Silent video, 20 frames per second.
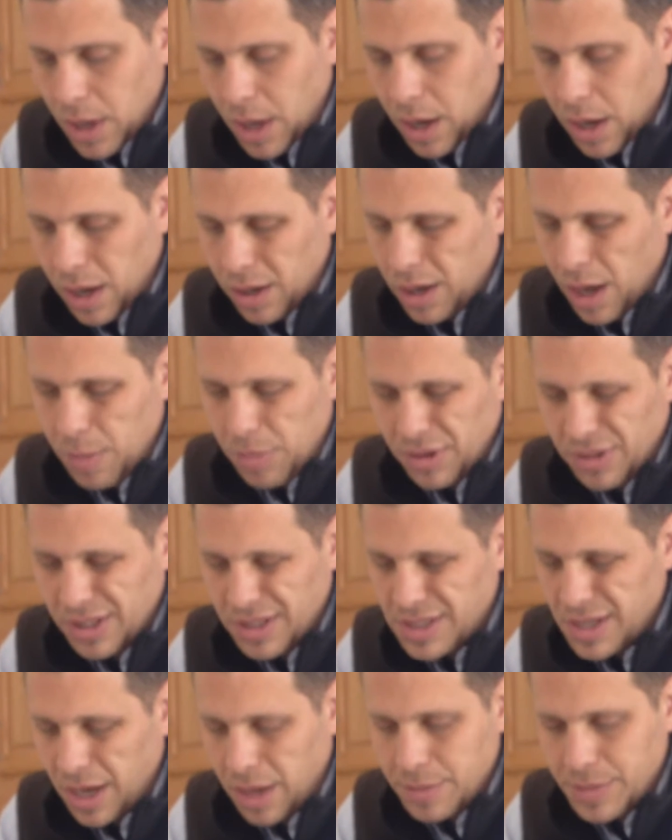A couple of
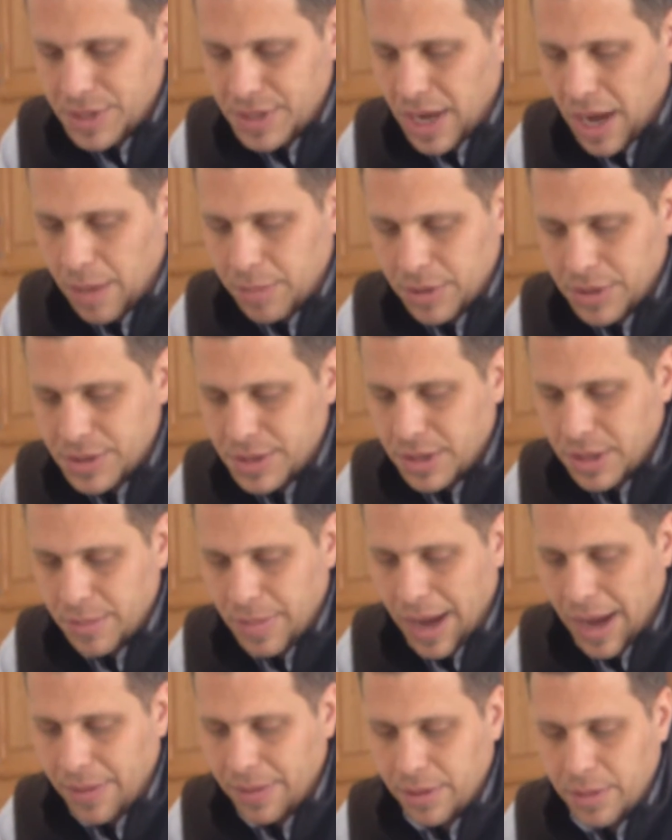the tub stoppers in the
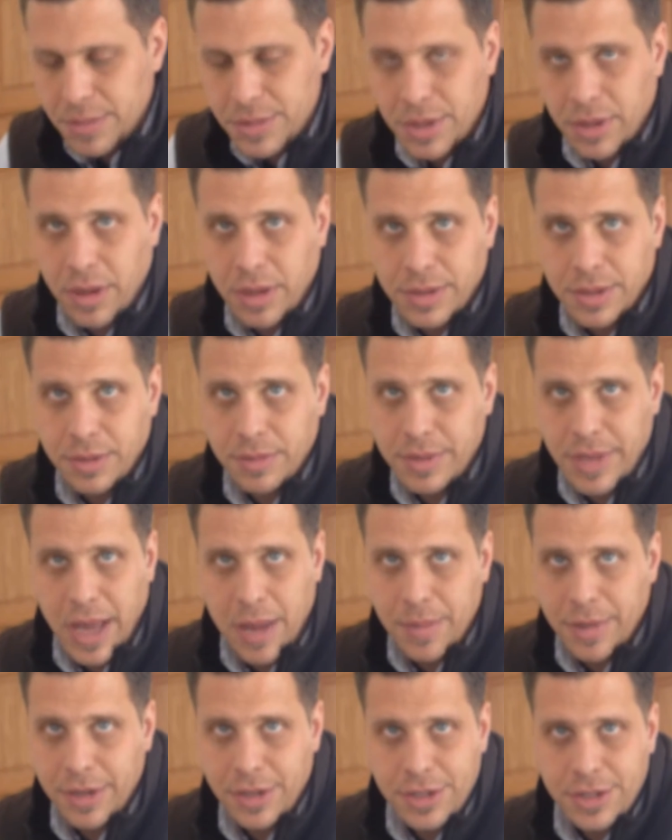bathrooms are also
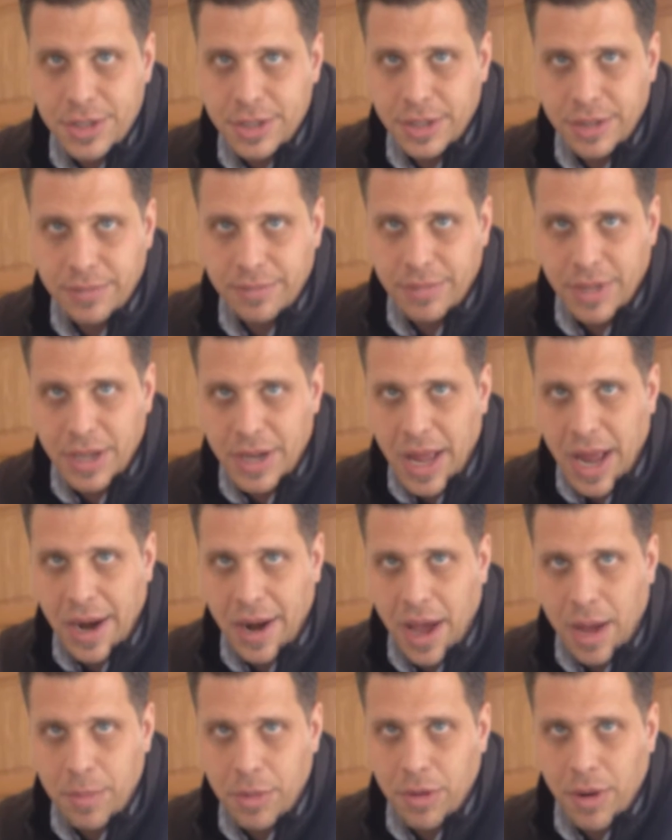damaged and not
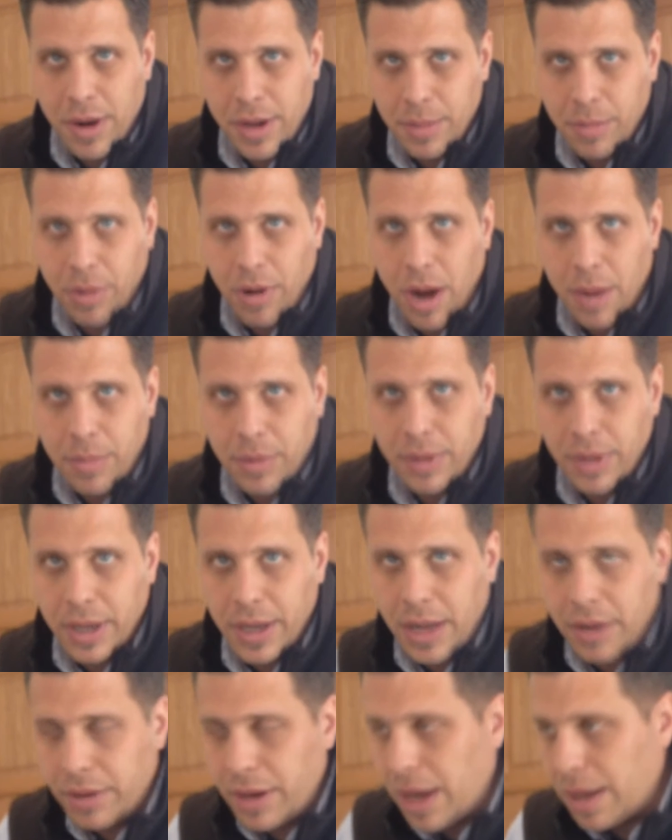operating properly,
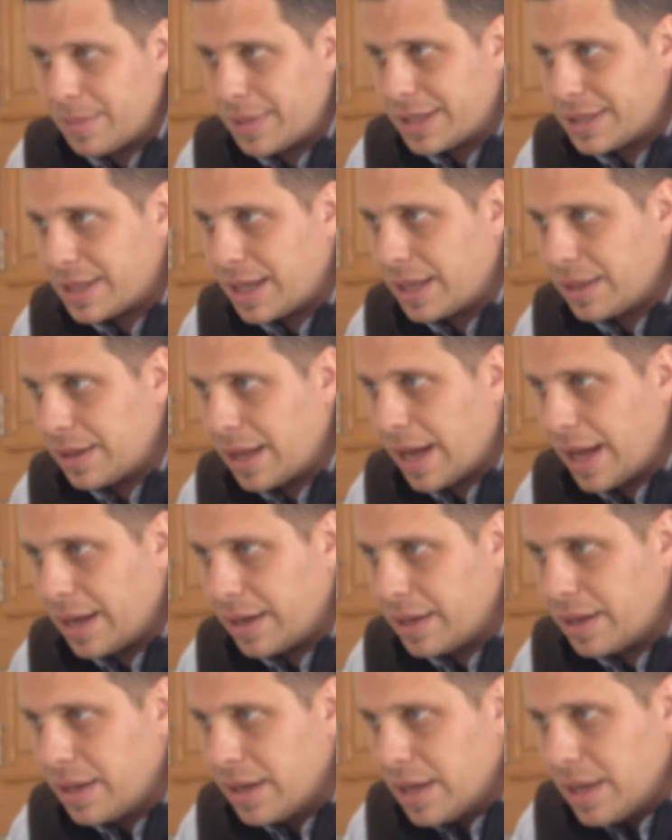and I'll comment on
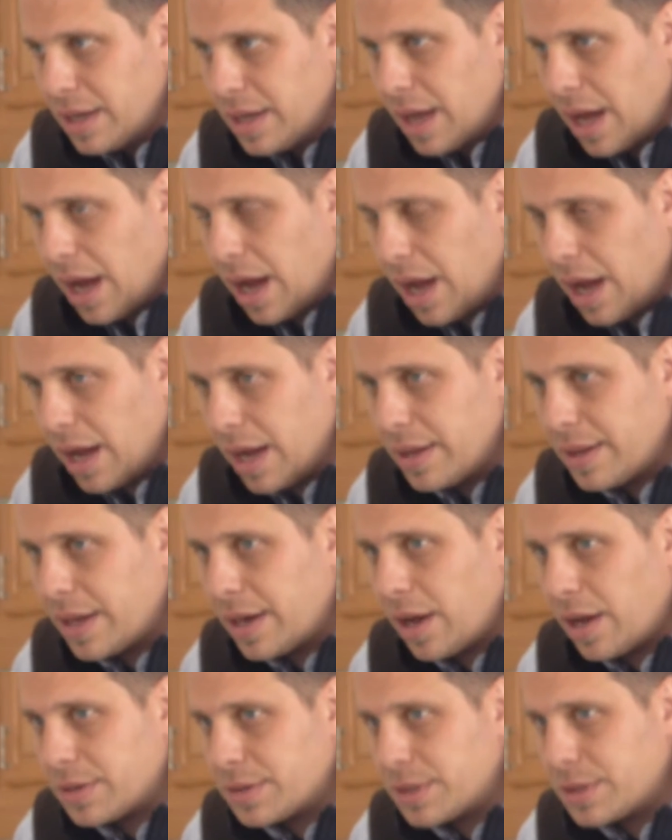that. And
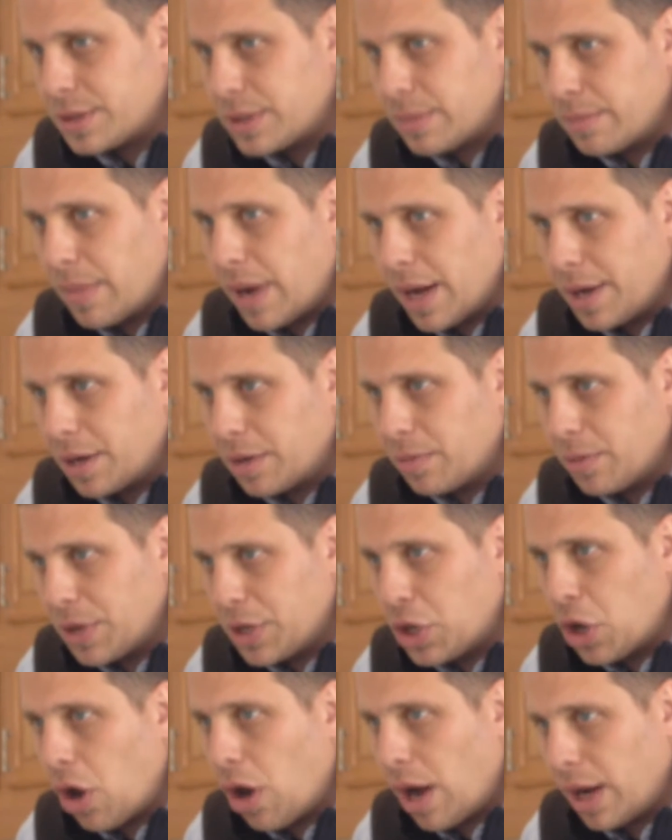then also some minor
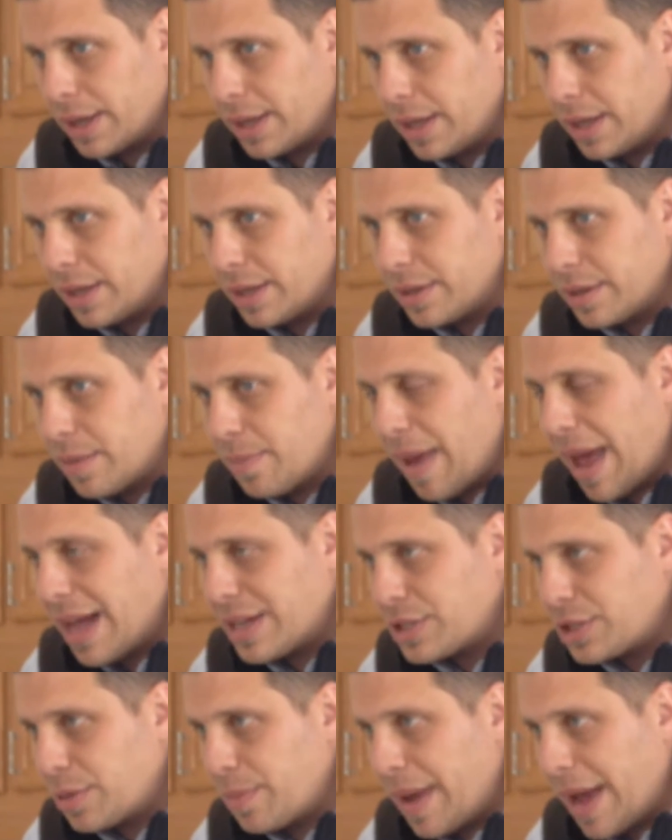recalking in the
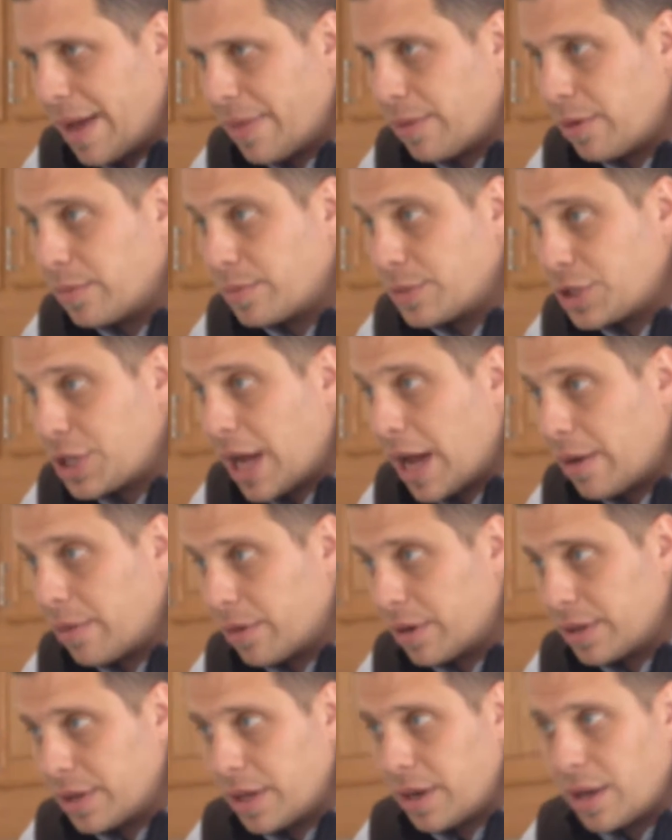master bathroom
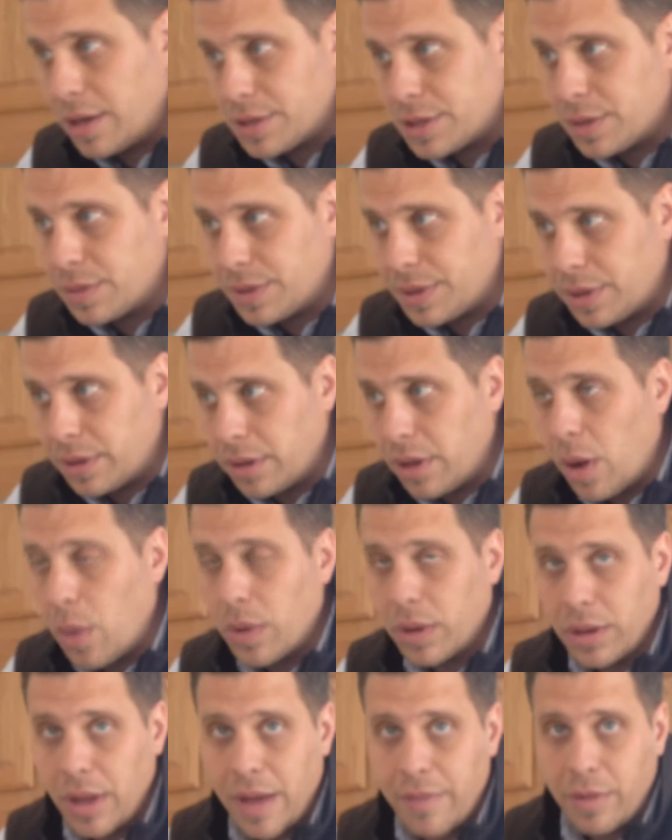shower, and then also in the
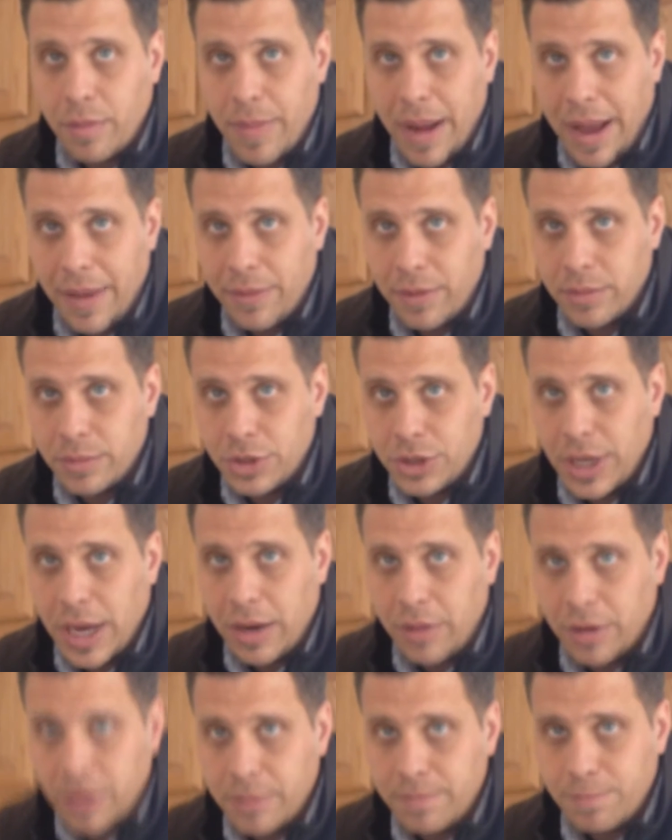lower level bathroom
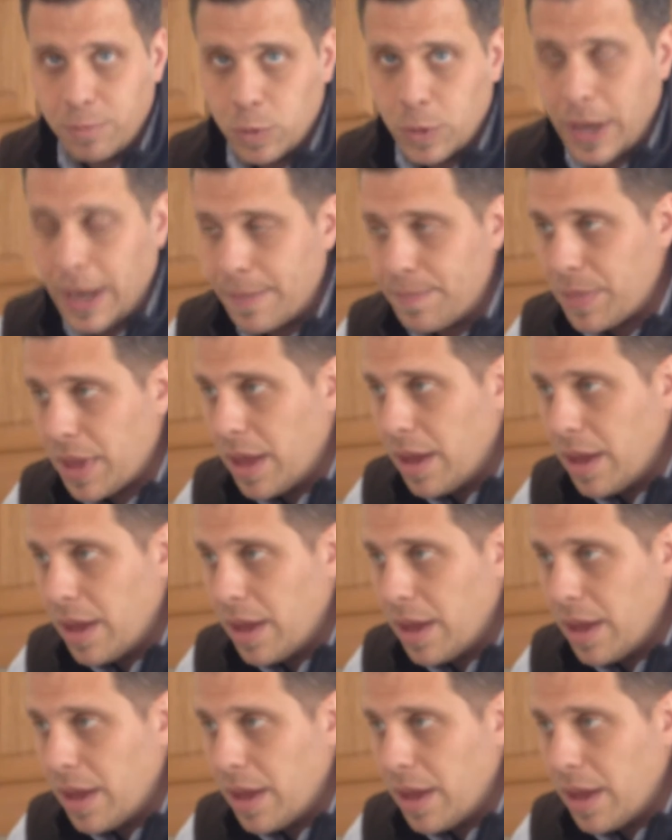shower. Okay.